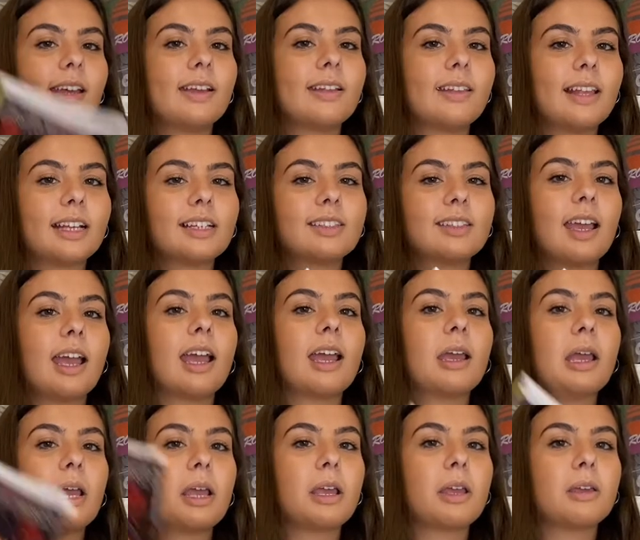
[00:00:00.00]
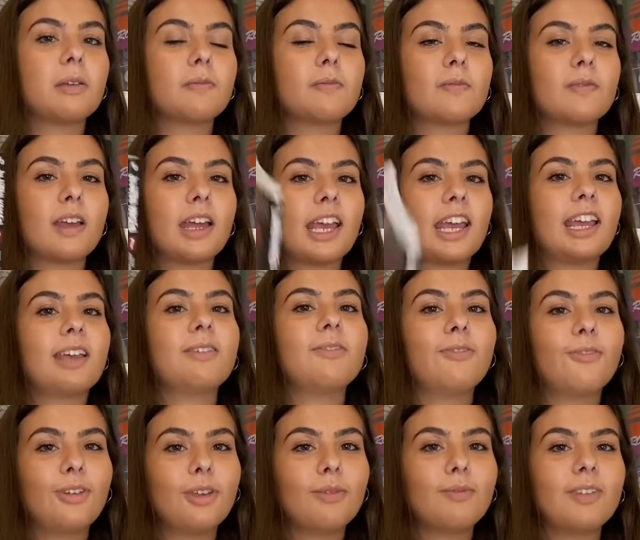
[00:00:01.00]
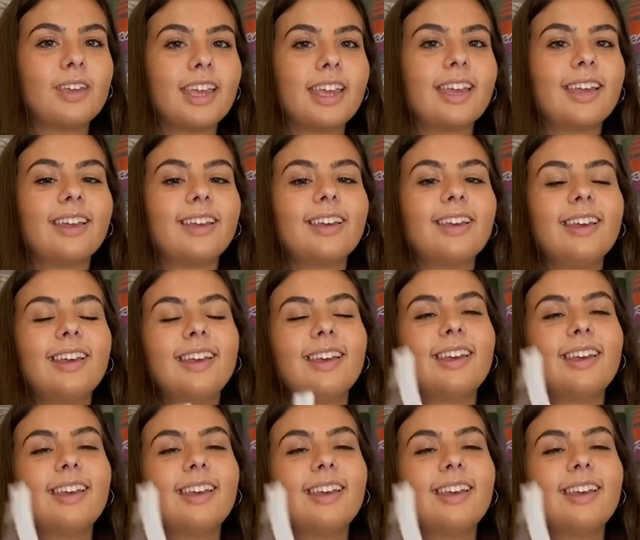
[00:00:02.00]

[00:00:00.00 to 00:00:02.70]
next time I'm filming